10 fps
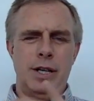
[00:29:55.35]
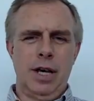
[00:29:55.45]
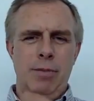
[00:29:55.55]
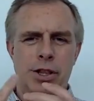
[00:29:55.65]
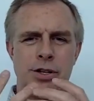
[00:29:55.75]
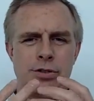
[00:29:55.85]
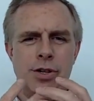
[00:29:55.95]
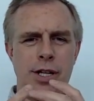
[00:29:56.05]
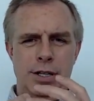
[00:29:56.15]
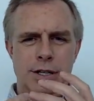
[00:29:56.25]
But there's
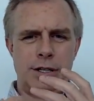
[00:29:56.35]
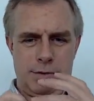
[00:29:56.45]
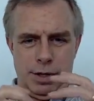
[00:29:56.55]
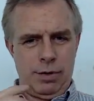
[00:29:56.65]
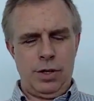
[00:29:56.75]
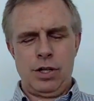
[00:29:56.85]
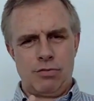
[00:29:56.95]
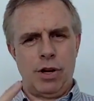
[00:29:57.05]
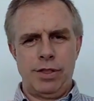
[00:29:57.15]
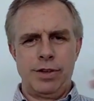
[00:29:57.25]
really just you
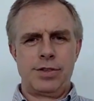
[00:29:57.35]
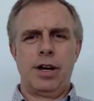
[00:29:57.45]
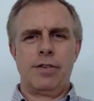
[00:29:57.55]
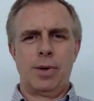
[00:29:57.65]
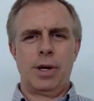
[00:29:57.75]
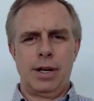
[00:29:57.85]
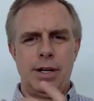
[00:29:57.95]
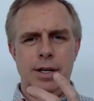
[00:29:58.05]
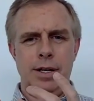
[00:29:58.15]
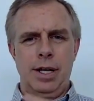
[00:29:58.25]
just run the software
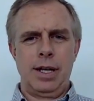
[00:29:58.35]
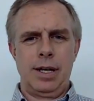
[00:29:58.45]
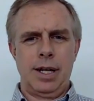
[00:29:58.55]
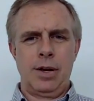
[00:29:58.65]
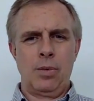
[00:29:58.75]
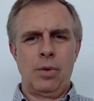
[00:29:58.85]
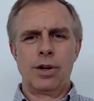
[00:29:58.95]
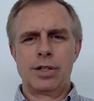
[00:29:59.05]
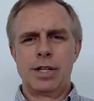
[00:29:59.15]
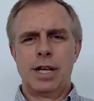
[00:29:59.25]
and it
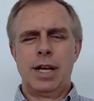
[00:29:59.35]
works.